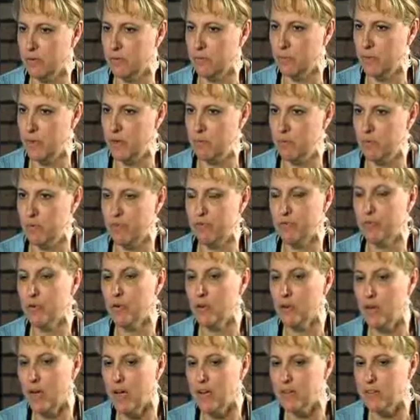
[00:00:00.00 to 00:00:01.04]
we refer
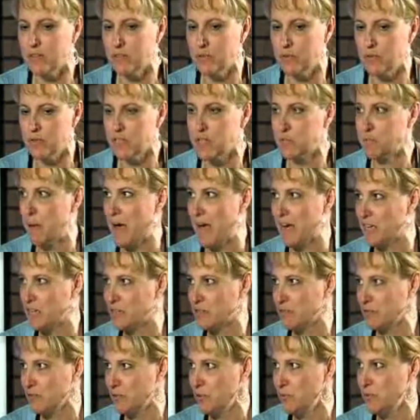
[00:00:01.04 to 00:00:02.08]
a lot to the
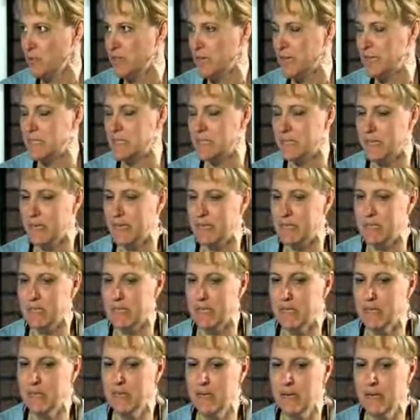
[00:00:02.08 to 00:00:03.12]
Spanish flu in
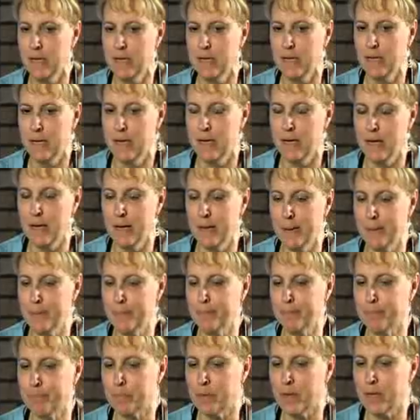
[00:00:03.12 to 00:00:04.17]
1918.
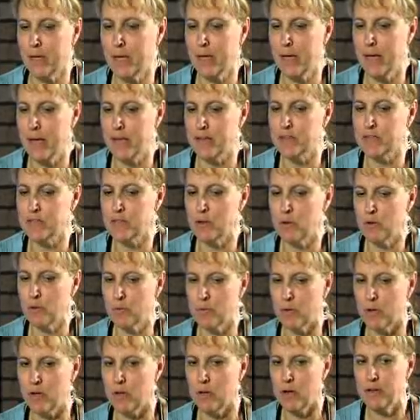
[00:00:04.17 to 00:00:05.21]
And
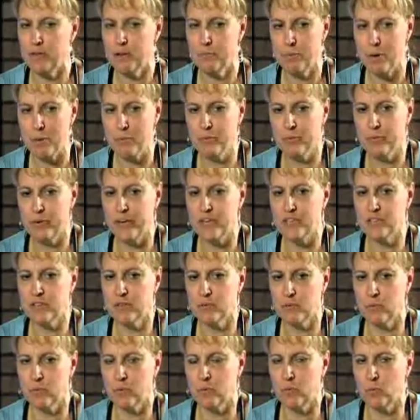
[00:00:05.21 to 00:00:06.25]
so a lot of the
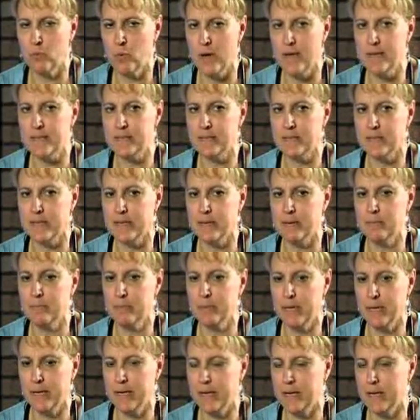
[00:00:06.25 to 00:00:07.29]
preparation was in
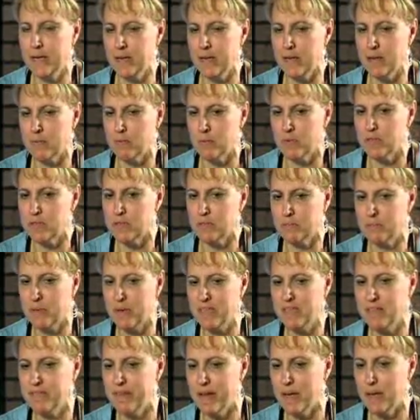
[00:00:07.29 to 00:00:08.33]
place. It was
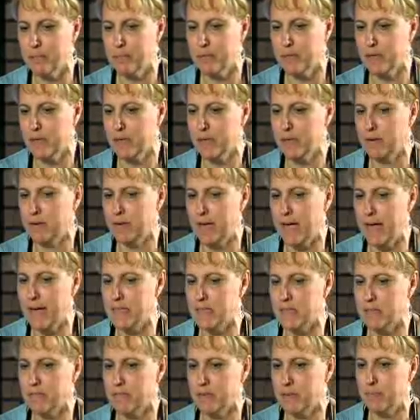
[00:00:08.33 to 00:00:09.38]
being developed in
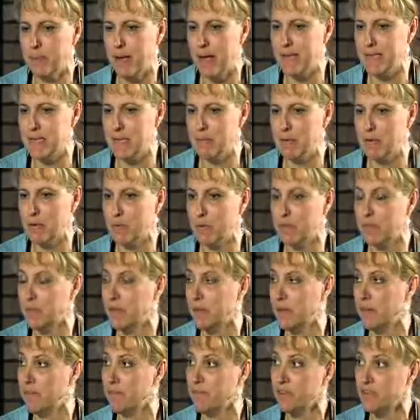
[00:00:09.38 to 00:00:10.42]
case of a pandemic with
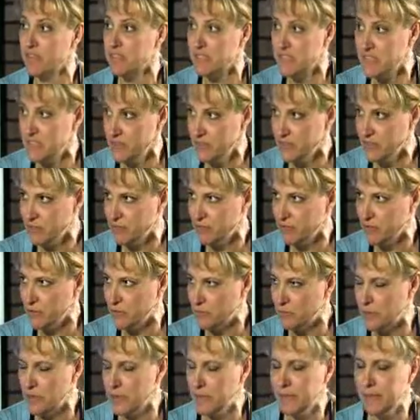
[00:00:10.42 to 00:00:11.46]
a very serious
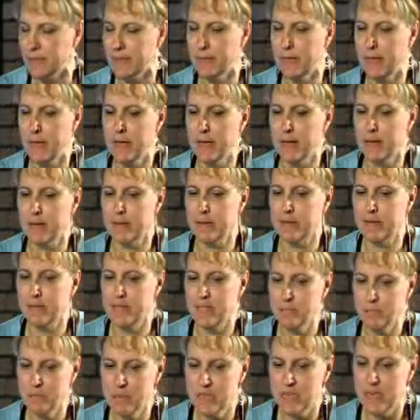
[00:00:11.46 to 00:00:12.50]
flu.
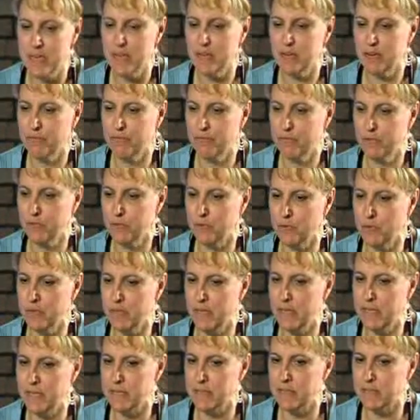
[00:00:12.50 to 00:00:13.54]
This particular flu
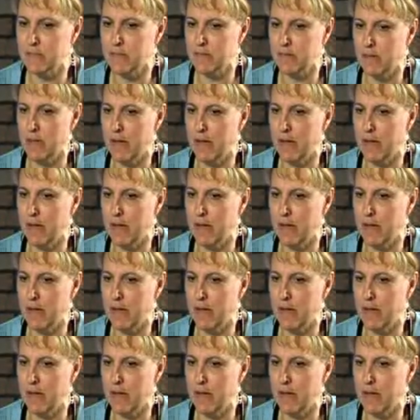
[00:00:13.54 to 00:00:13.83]
is